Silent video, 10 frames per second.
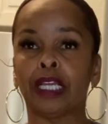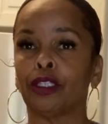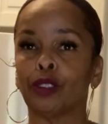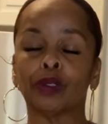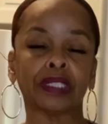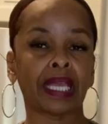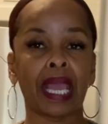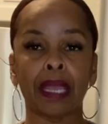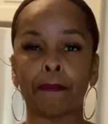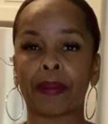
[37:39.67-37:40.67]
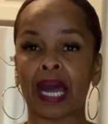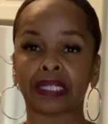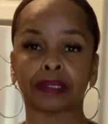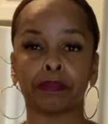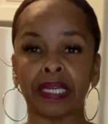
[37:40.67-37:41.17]
Use the cake
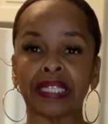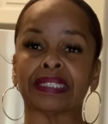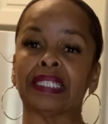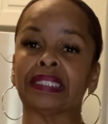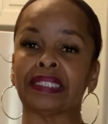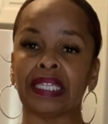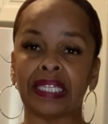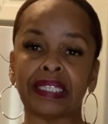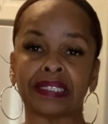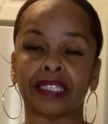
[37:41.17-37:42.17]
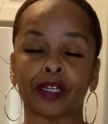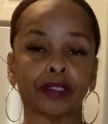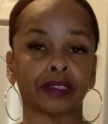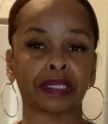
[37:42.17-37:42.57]
box mix. It's easier